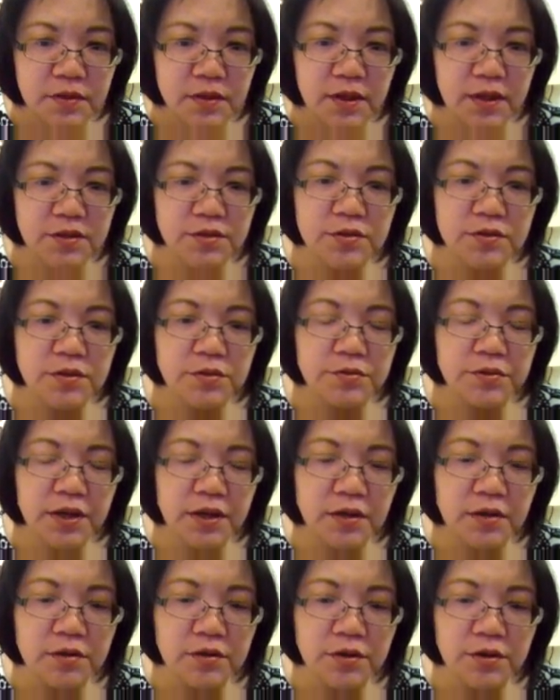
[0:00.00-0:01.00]
Okay, so the
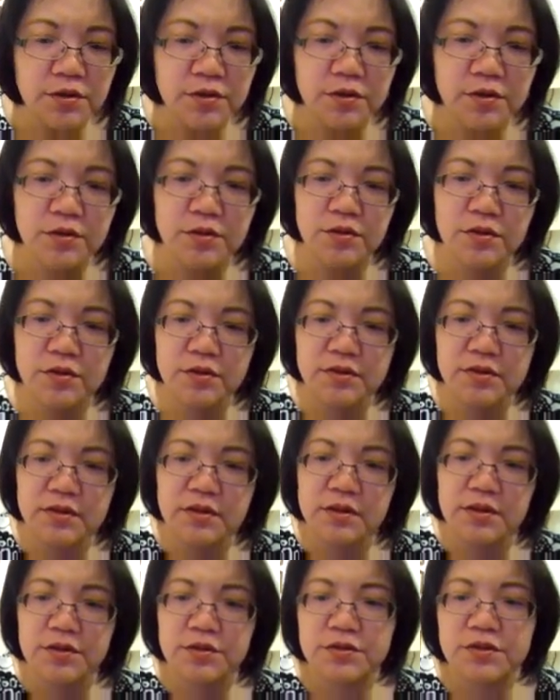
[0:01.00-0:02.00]
radial kernel looks a
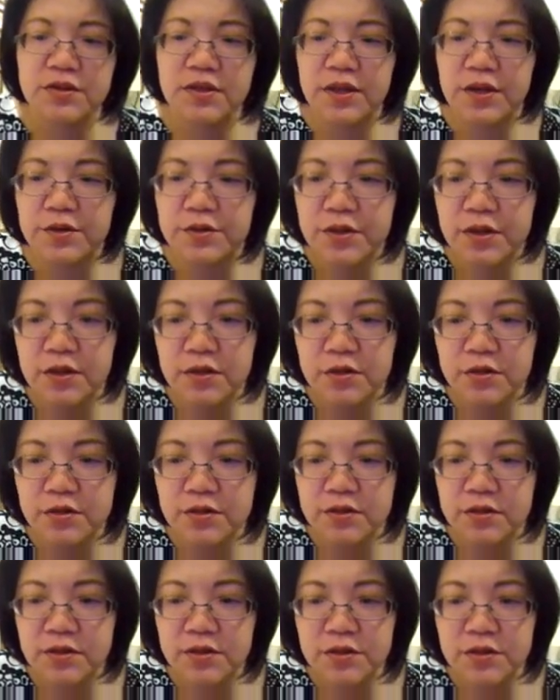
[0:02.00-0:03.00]
little scary, it
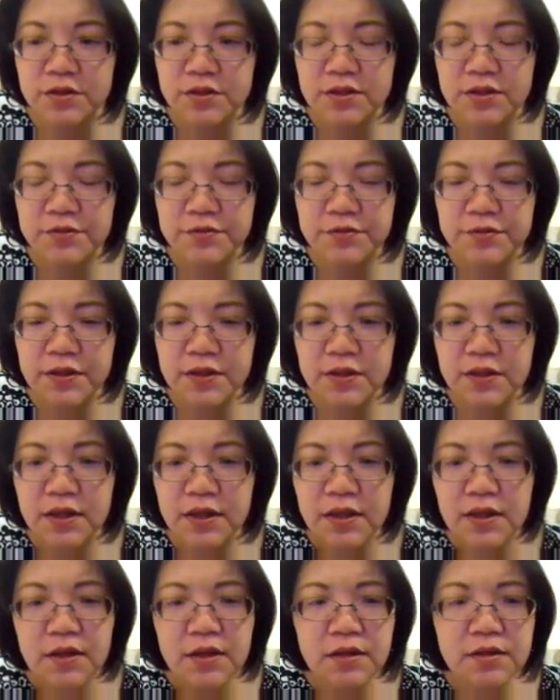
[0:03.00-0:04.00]
looks a little different,
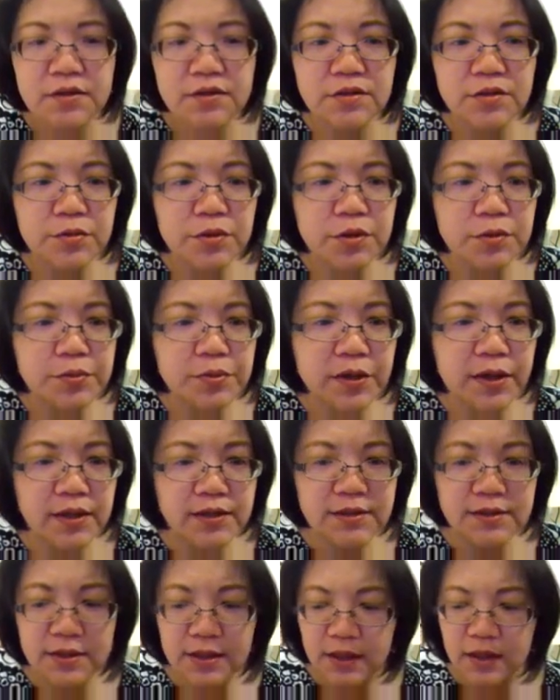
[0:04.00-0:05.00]
and so we'll
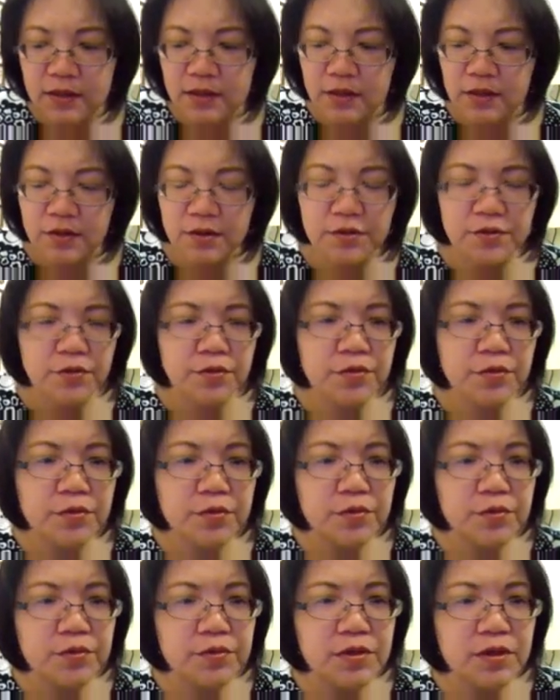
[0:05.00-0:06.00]
break it down and go
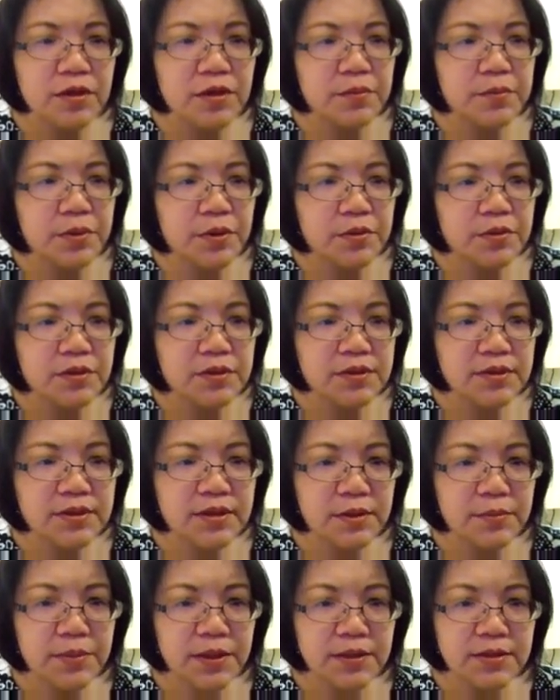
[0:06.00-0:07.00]
through the components
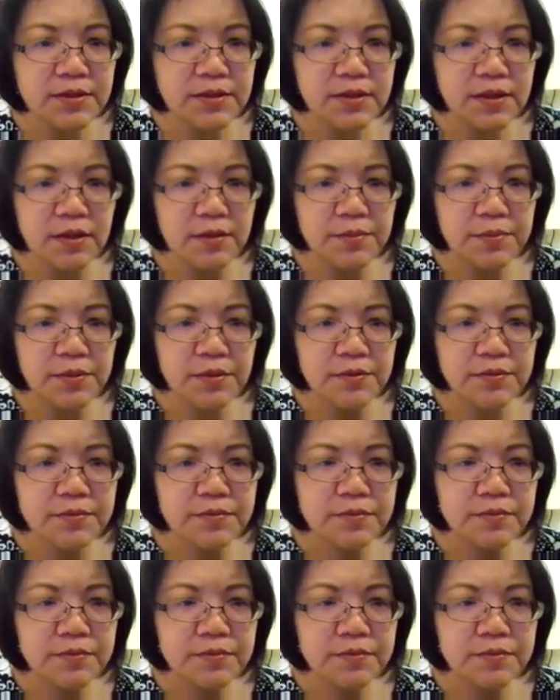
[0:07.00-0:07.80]
step by step.